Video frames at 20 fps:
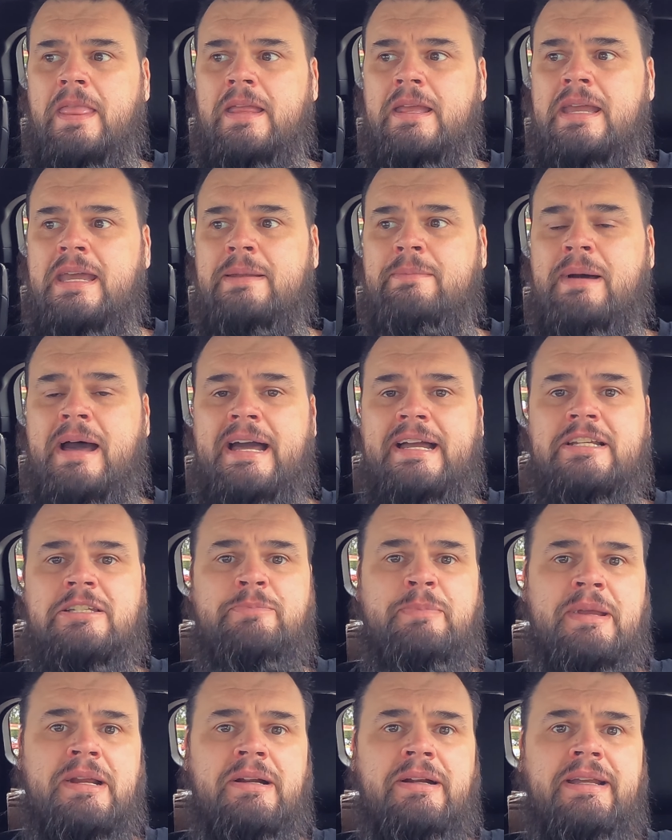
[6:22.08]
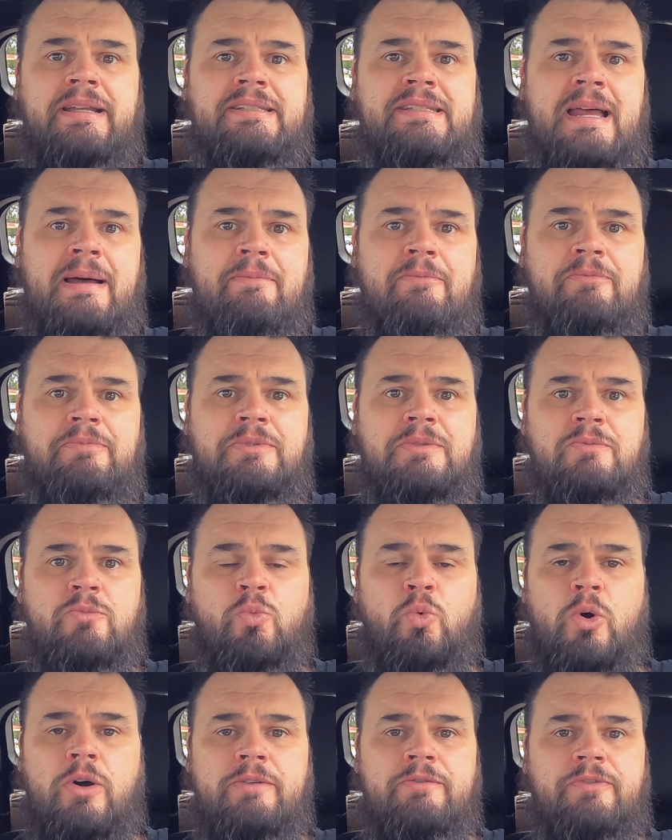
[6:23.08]
in my experience, I'm
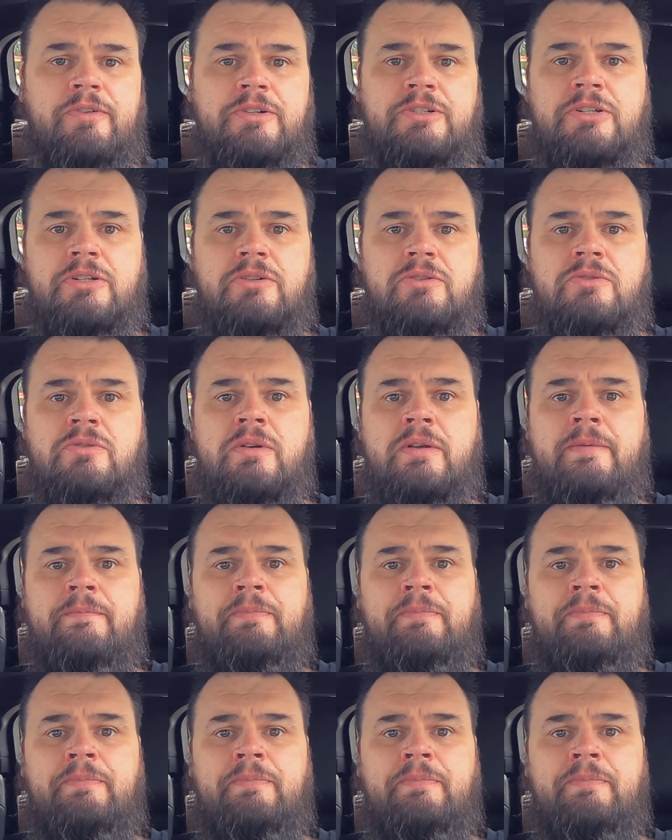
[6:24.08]
1 for 2.